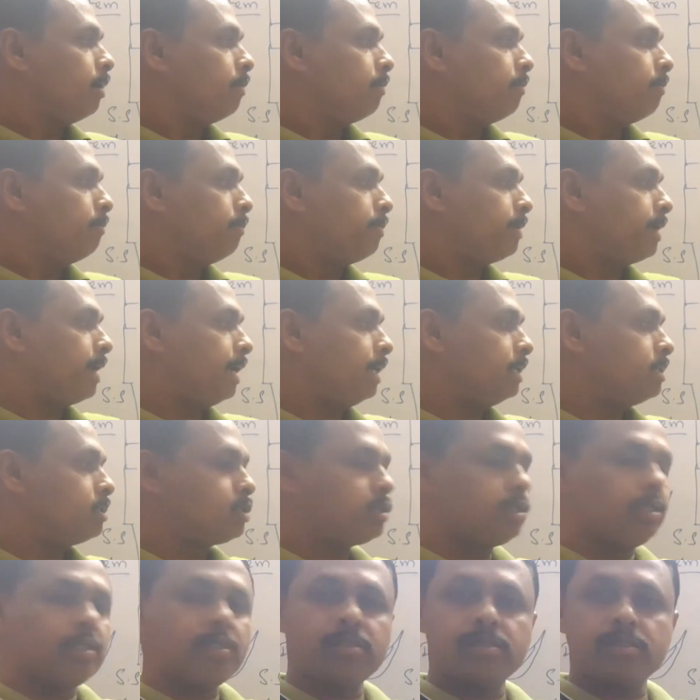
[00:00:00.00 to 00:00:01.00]

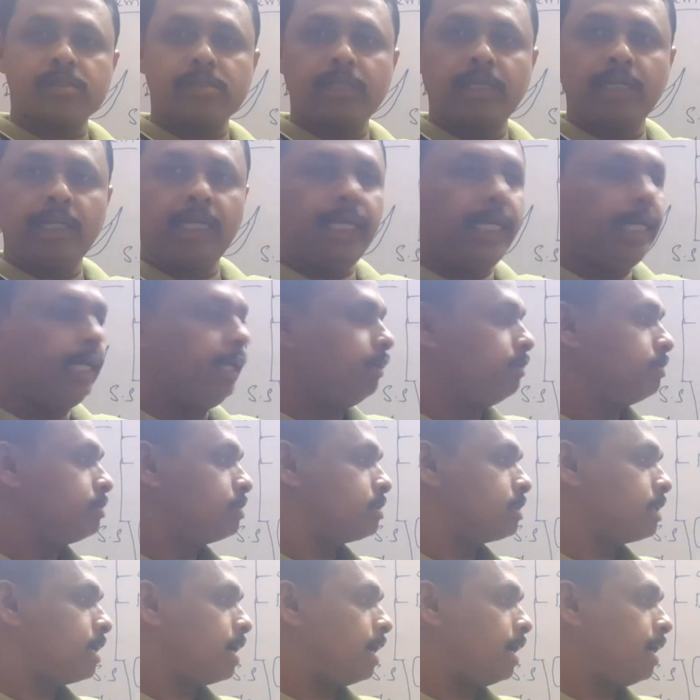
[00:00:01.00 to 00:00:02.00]
branches,
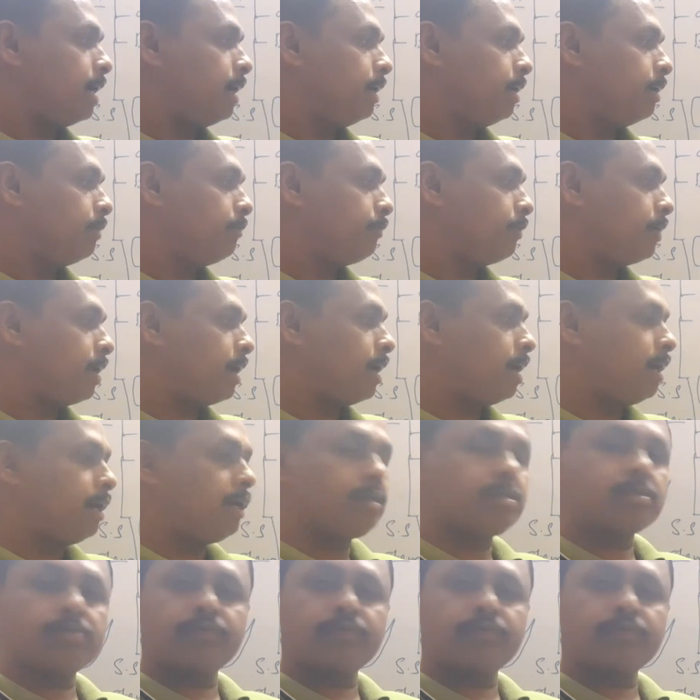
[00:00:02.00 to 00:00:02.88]
leaves and flowers,